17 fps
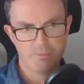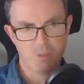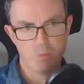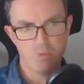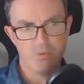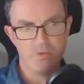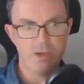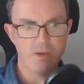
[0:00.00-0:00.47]

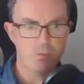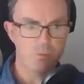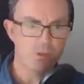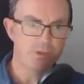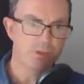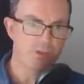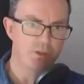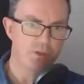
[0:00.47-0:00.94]
Well, that
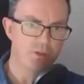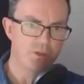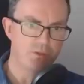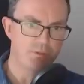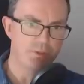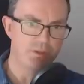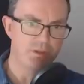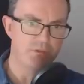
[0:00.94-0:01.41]
one
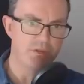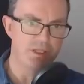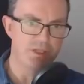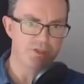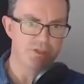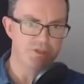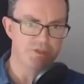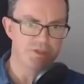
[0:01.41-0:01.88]
could be
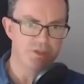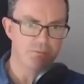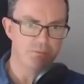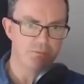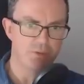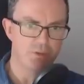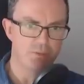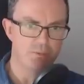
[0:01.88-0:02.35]
region sum
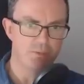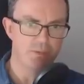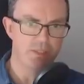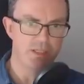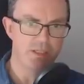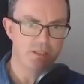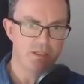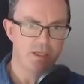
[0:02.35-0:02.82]

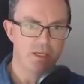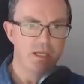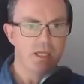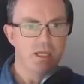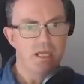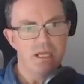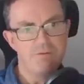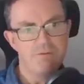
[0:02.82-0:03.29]
probably.
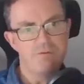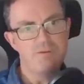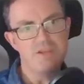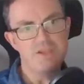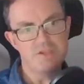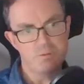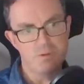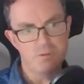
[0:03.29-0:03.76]
If
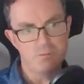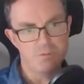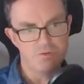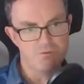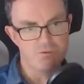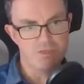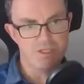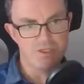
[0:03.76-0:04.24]
this one
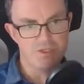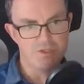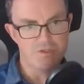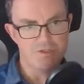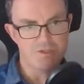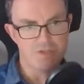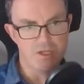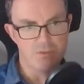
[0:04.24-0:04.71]
was region
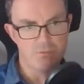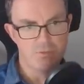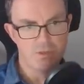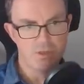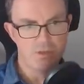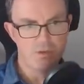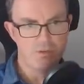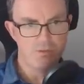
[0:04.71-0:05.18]
sum,
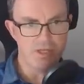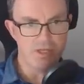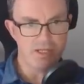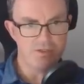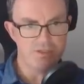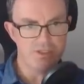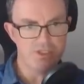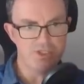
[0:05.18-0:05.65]

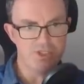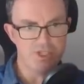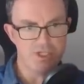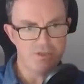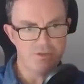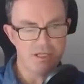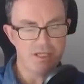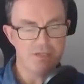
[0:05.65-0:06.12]
that digit
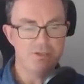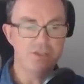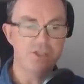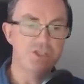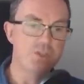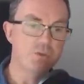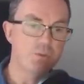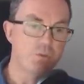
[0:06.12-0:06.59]
and that
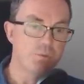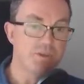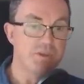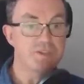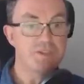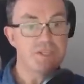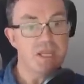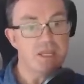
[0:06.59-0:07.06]
digit would be the
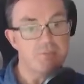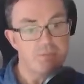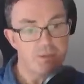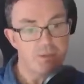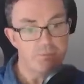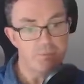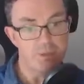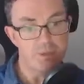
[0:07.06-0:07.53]
same
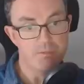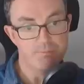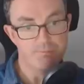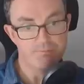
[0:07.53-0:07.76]
number.